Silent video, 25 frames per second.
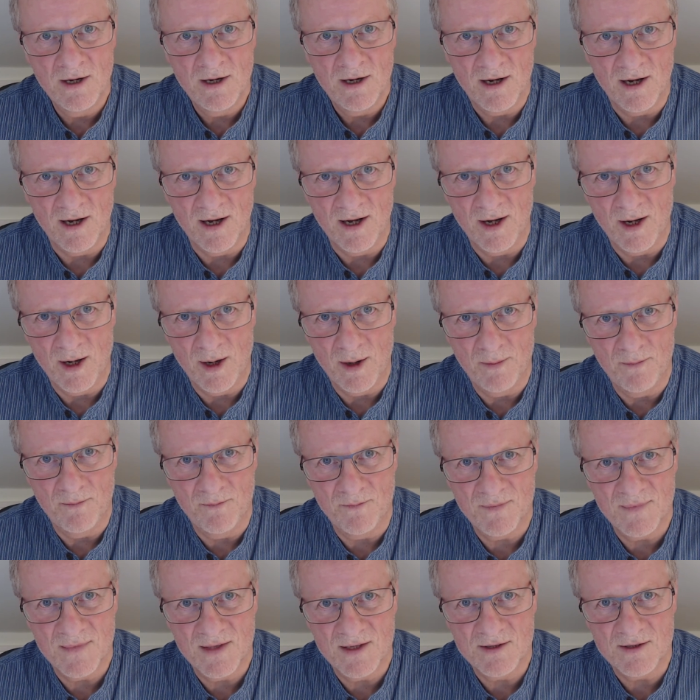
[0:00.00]

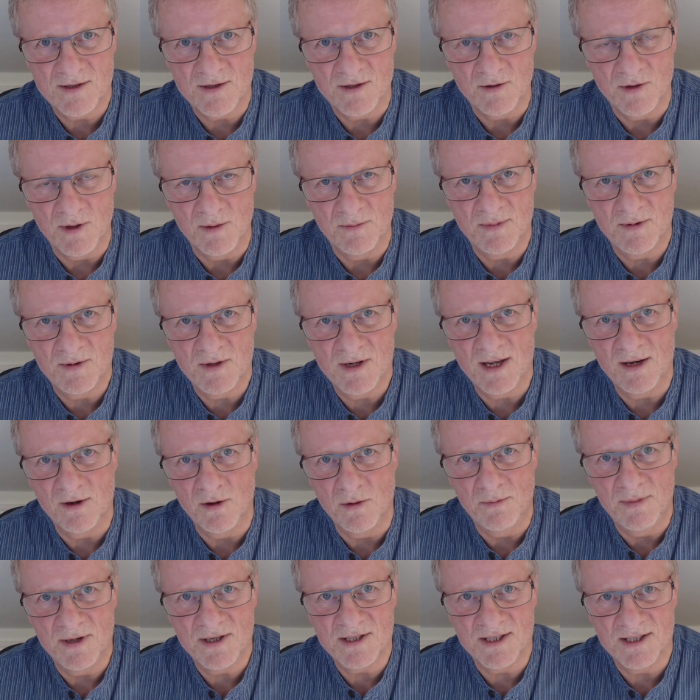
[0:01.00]
the Keele
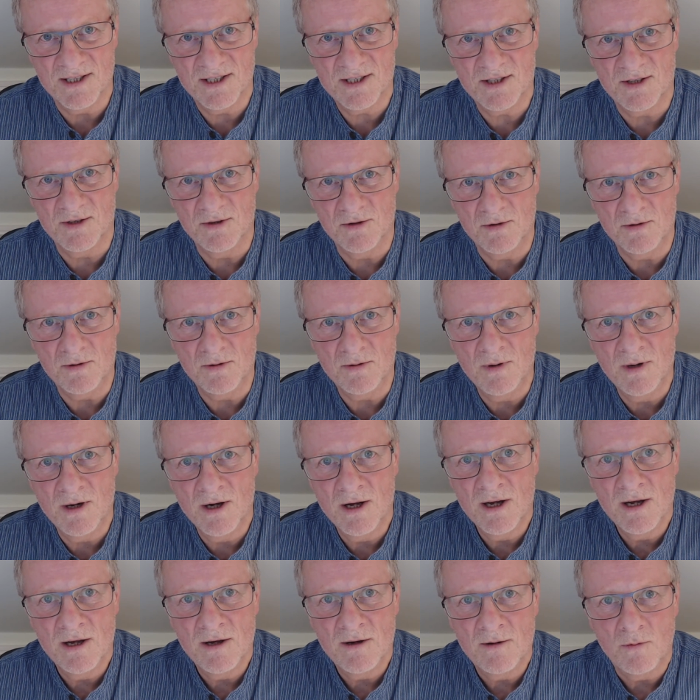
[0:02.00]
Business School
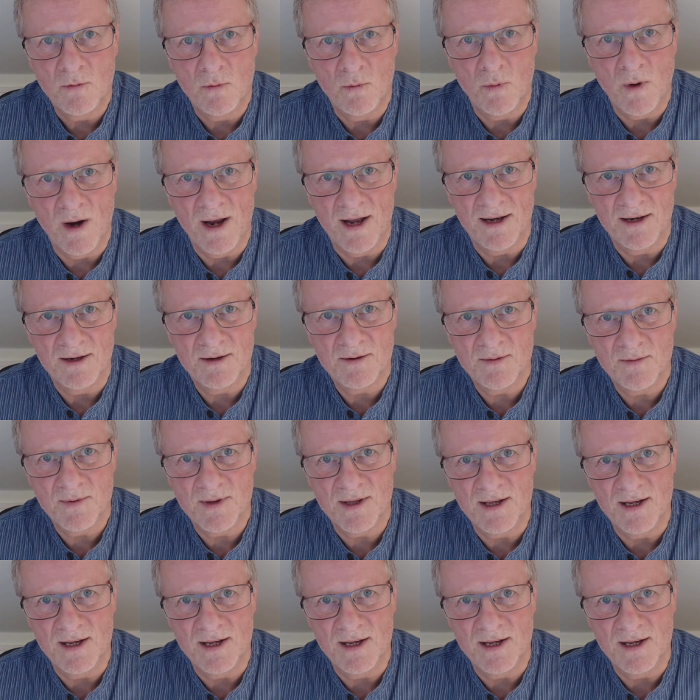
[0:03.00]
when the